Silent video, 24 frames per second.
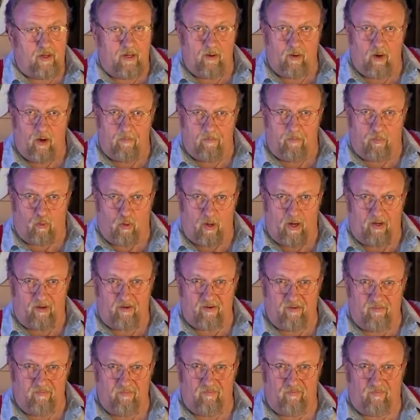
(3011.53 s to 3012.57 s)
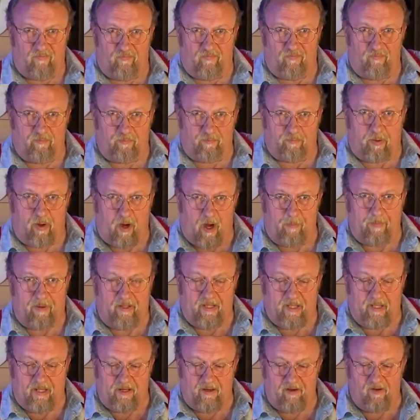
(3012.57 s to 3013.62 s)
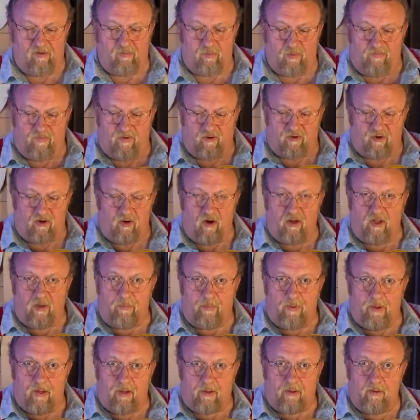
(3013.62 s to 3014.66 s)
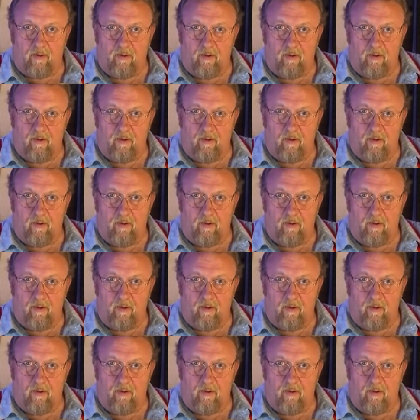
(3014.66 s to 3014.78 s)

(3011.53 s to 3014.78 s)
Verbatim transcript: how bright and poppy that is? Well, if you turn the pick,